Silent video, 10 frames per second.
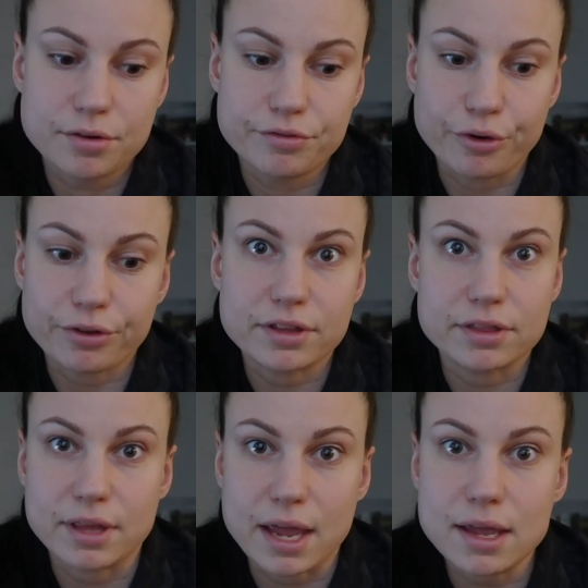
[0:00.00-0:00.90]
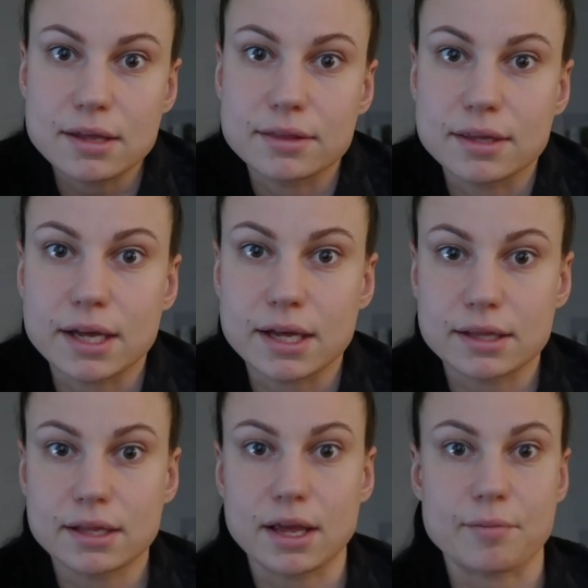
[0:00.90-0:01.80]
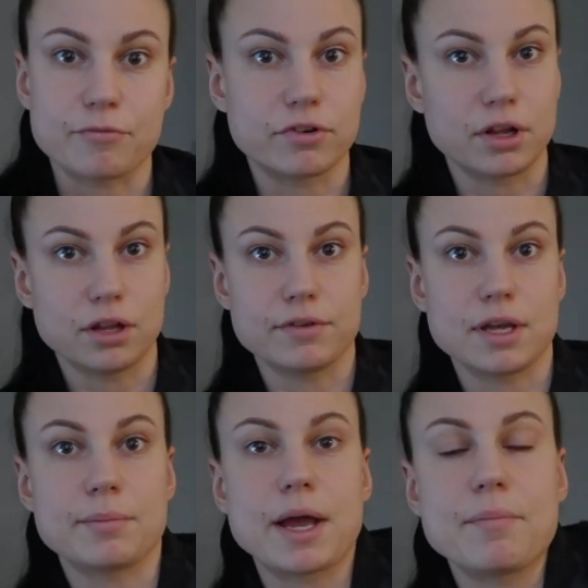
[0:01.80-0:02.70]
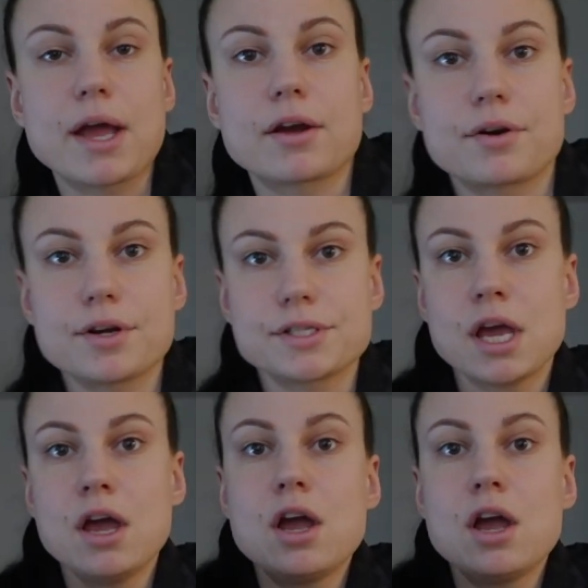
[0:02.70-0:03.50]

fourth day that I'm following my macros,